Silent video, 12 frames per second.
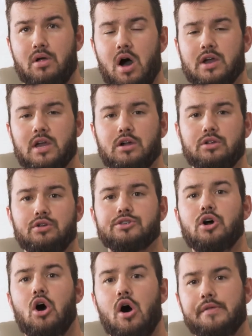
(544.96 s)
block
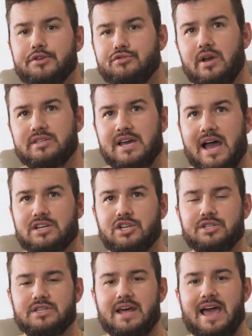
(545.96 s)
includes all the
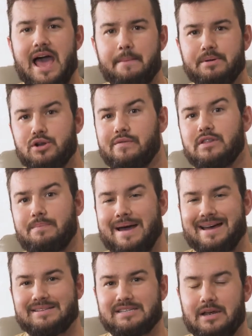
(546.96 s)
transactions that happened over the
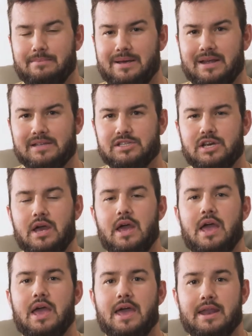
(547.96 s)
past 10 minutes,
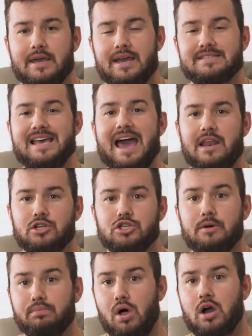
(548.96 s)
and it gets added to
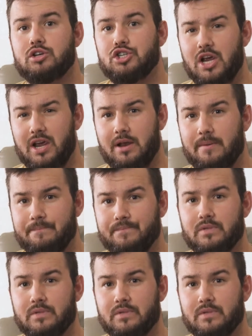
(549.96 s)
the blockchain.